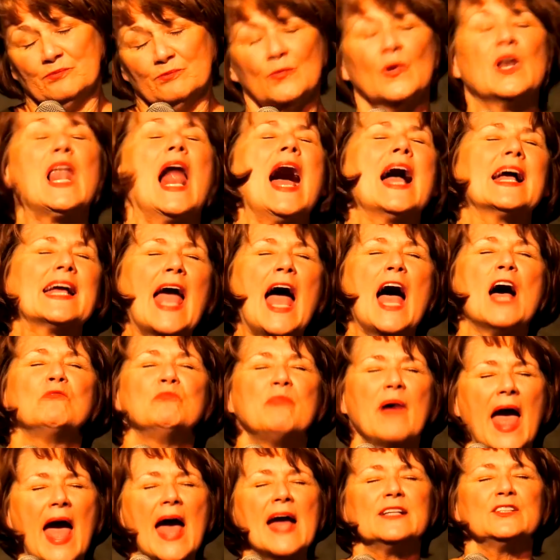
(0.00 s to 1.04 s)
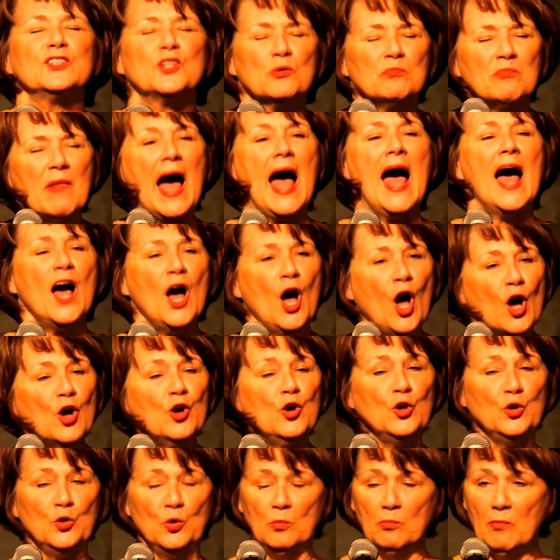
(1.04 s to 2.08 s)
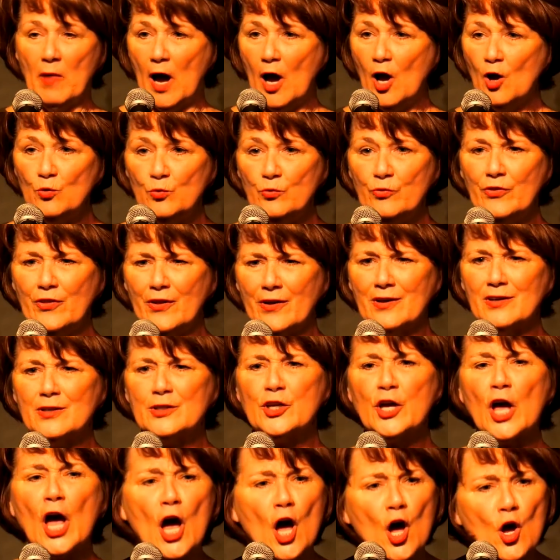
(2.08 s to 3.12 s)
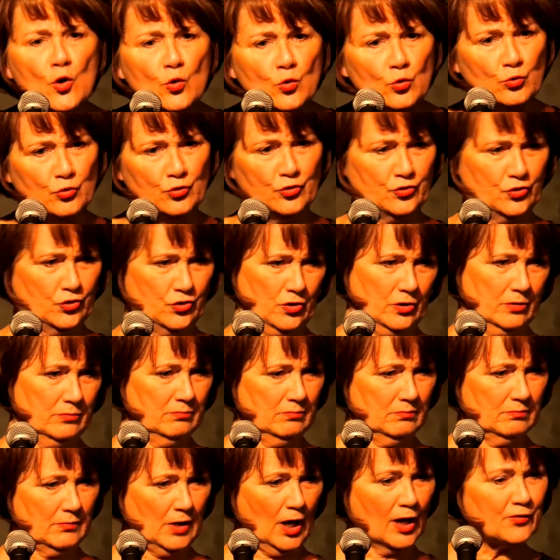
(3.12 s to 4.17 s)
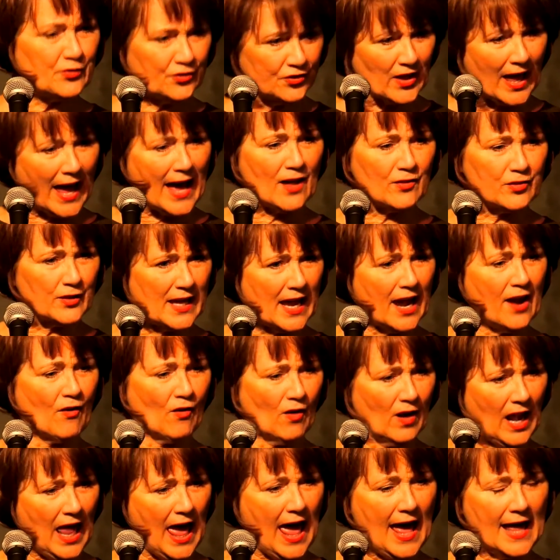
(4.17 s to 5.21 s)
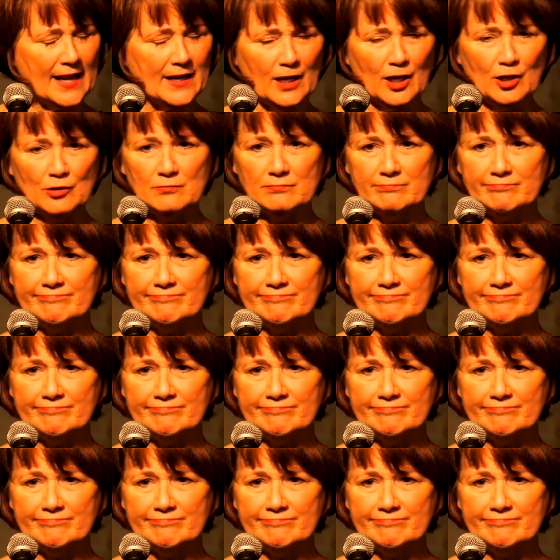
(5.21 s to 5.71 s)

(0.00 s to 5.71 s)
Well, I got back to my home on the coast of South Carolina.